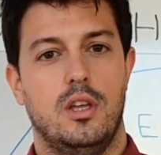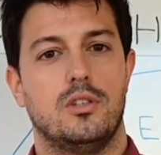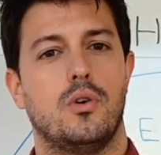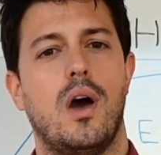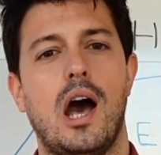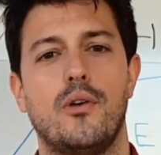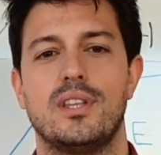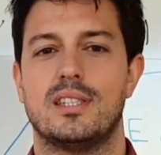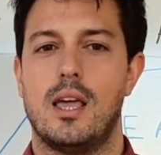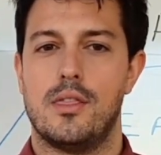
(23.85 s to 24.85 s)
So how
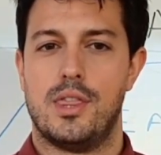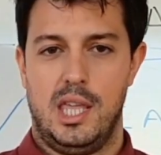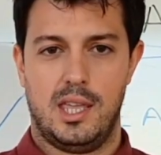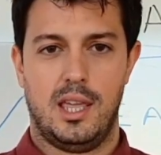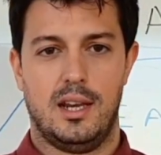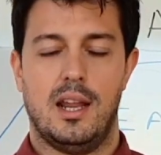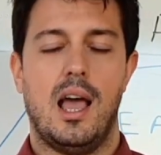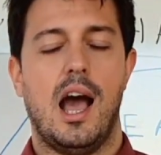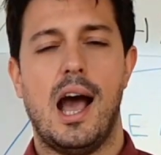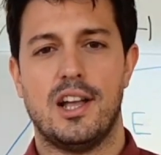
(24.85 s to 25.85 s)
design
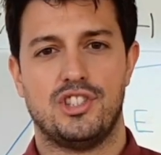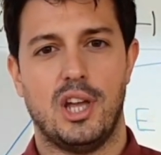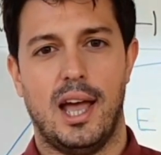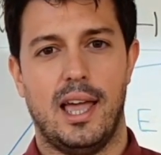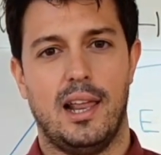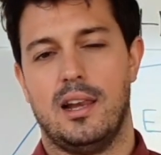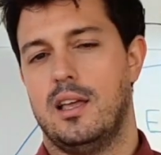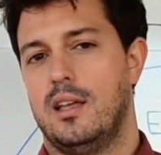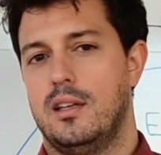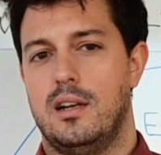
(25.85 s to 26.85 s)
thinking,
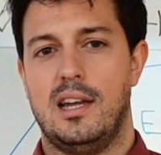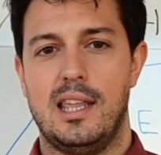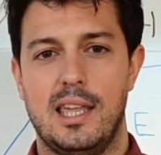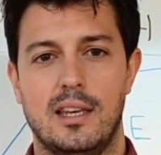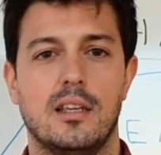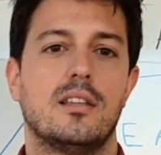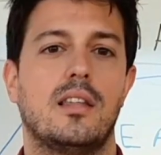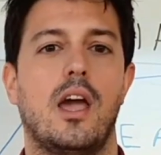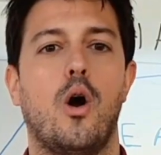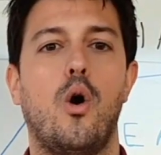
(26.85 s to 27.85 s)
agile, lean,
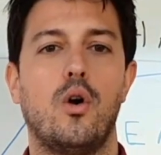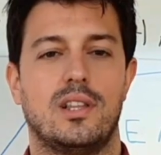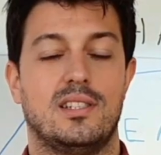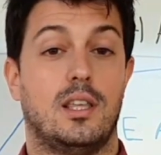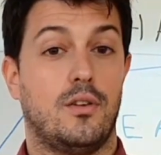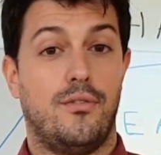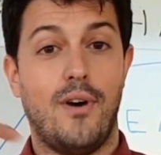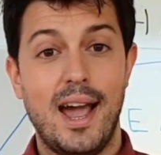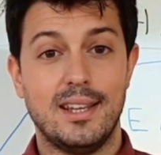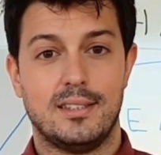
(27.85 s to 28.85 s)
they all, instead of
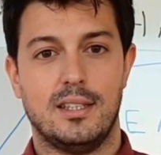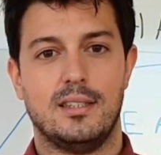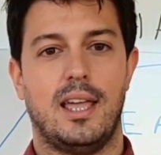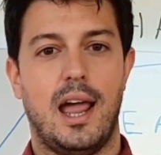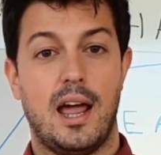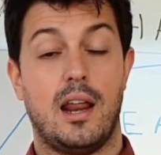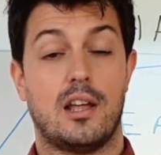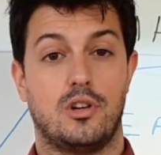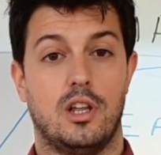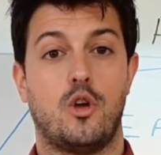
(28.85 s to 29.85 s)
fighting, they are
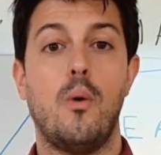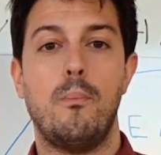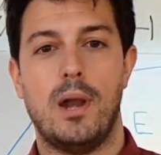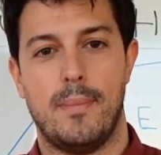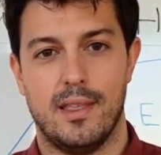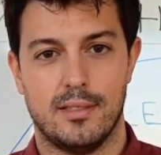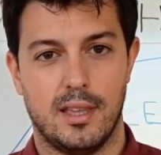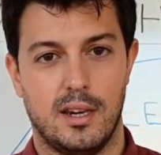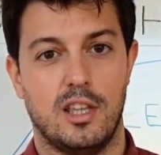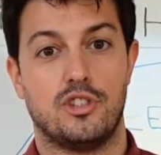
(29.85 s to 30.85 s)
actually
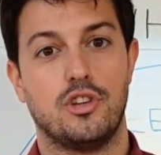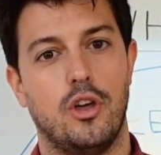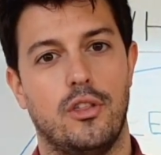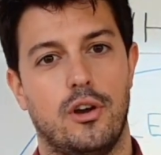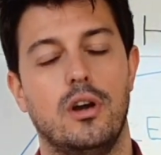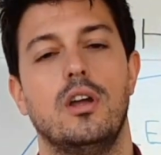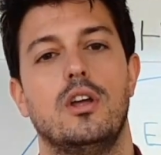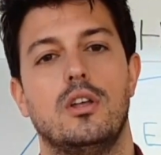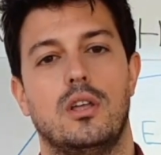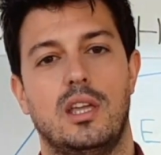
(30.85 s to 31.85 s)
complementing each other
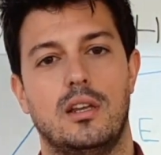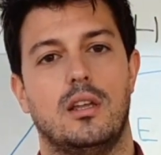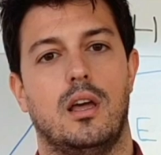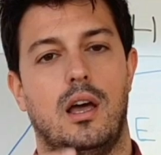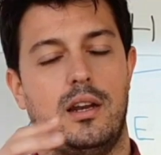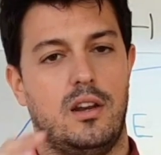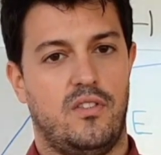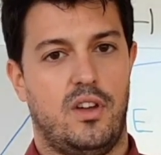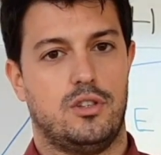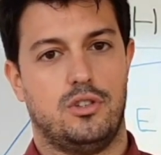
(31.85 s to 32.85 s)
in an
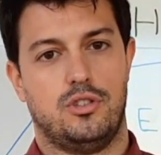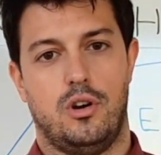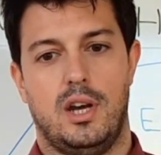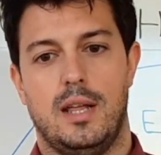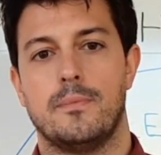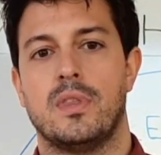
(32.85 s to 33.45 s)
innovation journey.